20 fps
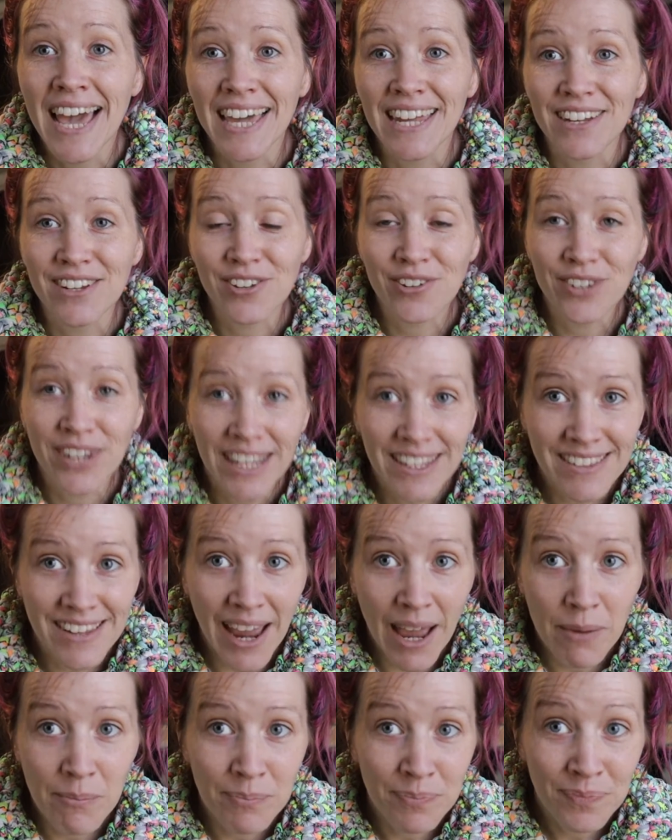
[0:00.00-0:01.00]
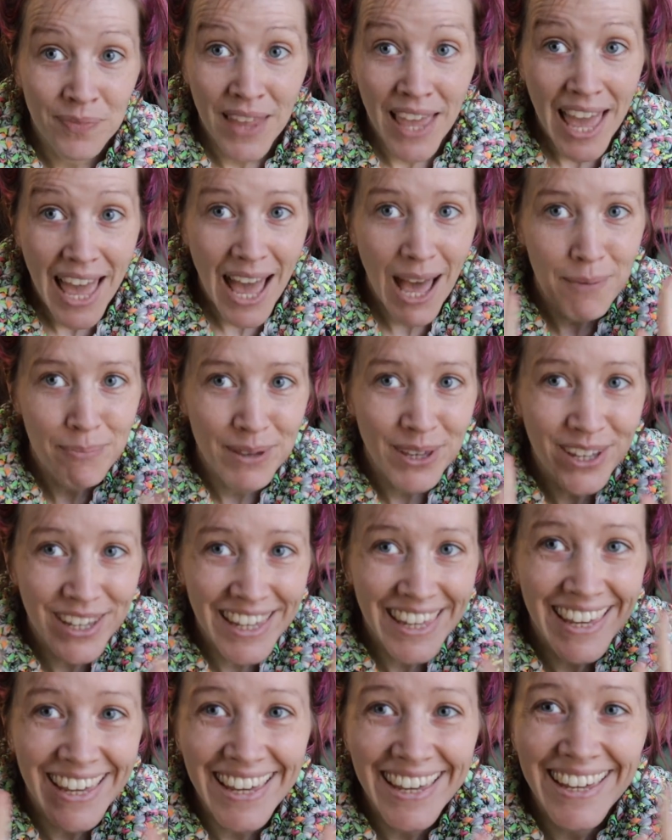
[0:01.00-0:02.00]
And until next time, happy
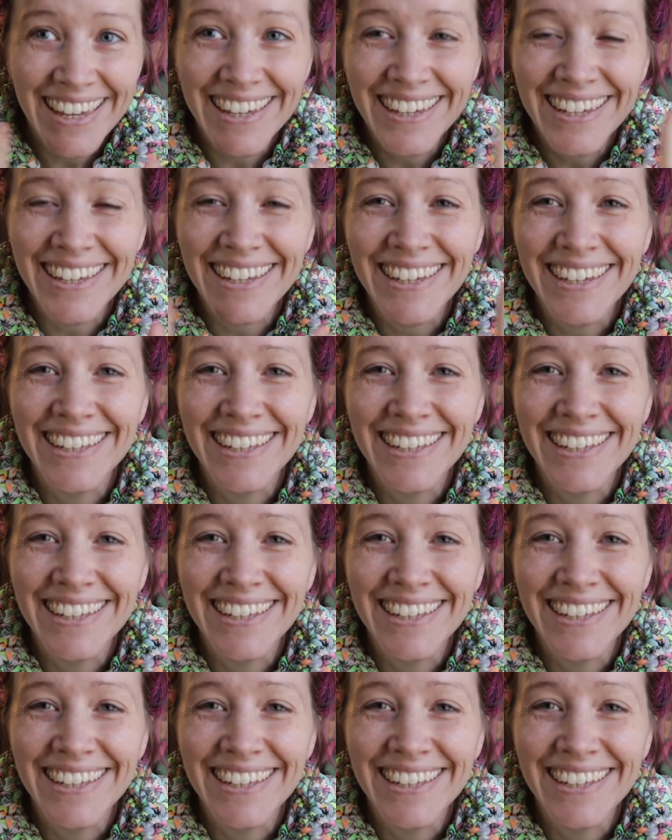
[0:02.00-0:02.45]
hooking!